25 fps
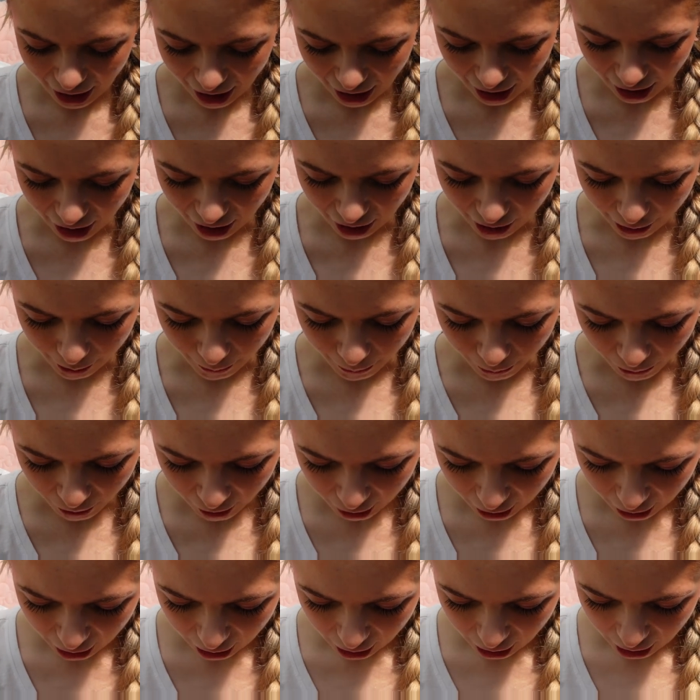
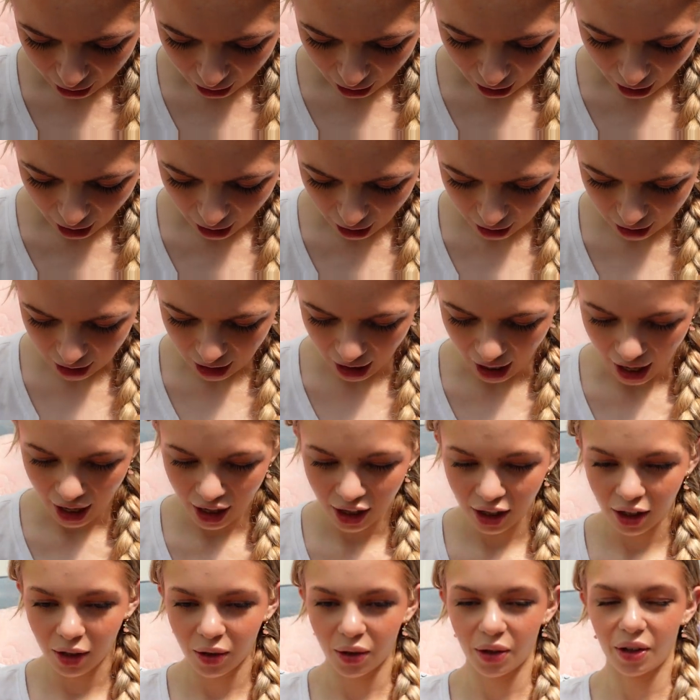Yeah,
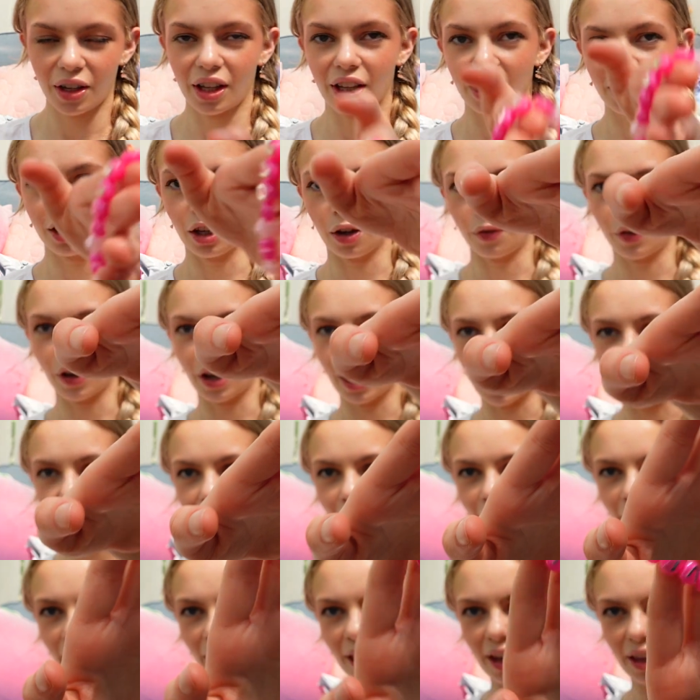love it. I
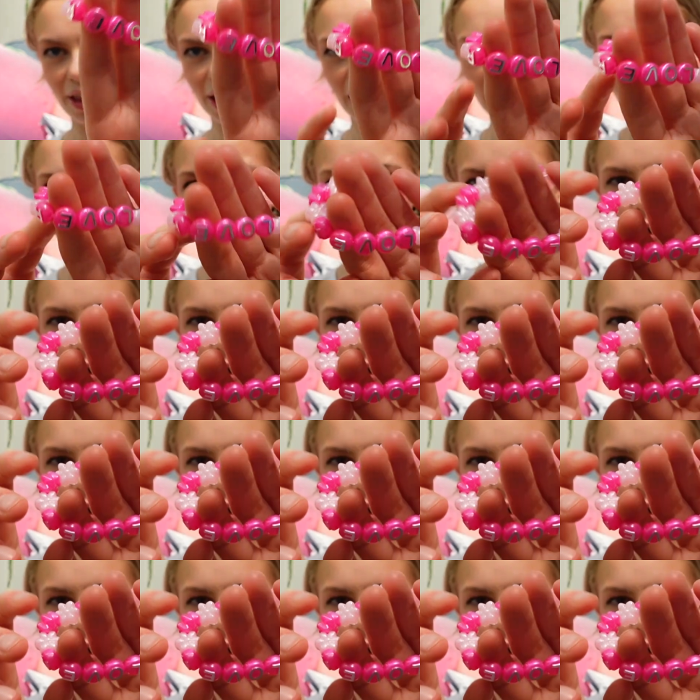really like these